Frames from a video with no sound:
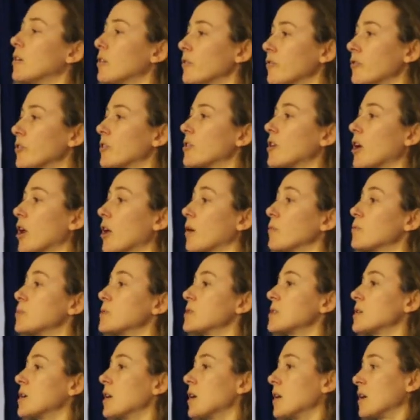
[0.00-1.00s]
of the
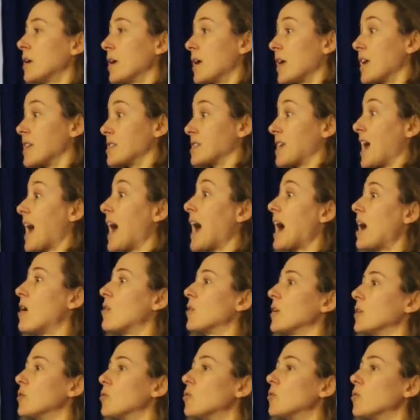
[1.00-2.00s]
clubs is
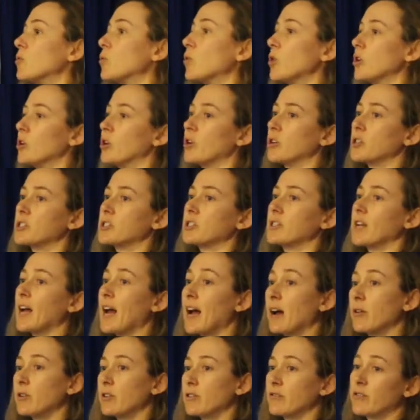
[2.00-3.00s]
how it all worked and
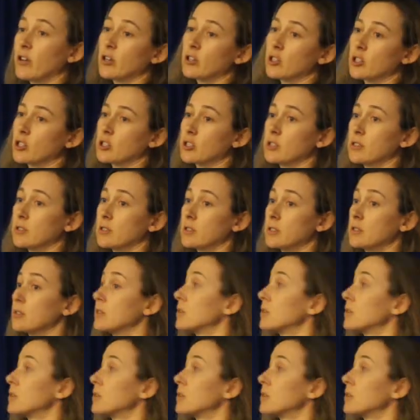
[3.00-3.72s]
how it functioned.